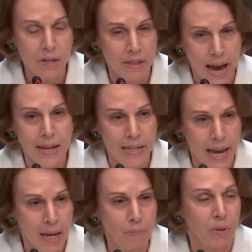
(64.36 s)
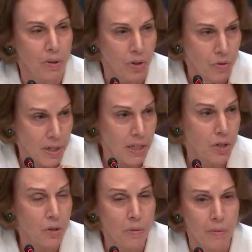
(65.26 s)
to that tape, you need
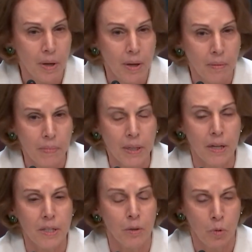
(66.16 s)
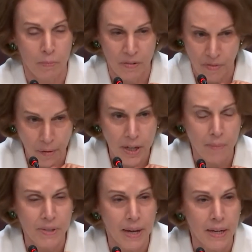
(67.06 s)
to because it will be very
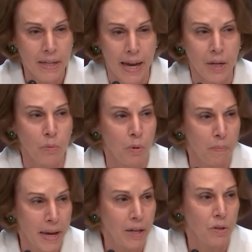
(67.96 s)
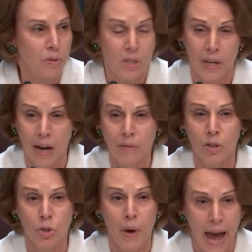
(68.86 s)
upsetting and it will make you decide
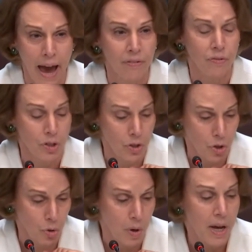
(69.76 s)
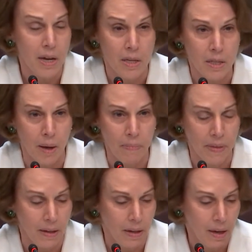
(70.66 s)
that you have to do
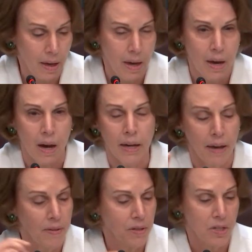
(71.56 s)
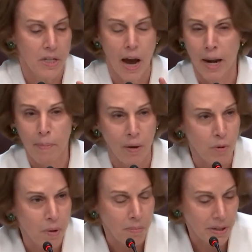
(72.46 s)
something. Again, this is not about
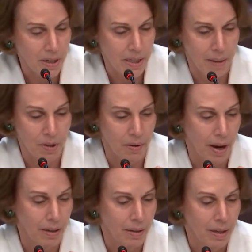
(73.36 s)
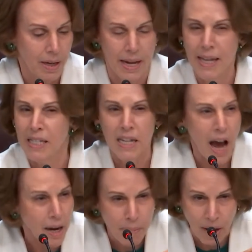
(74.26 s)
Republican and Democrat. It's
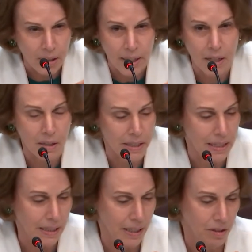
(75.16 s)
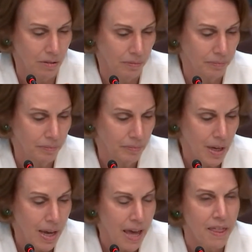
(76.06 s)
not about legal and illegal.
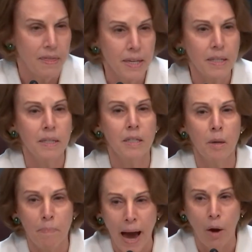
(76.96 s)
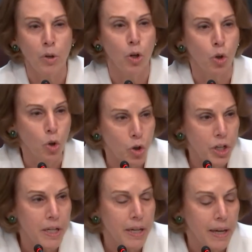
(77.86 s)
This is about
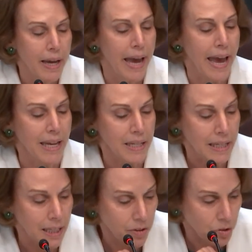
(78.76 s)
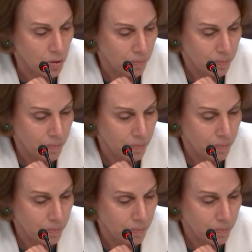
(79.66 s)
good and evil.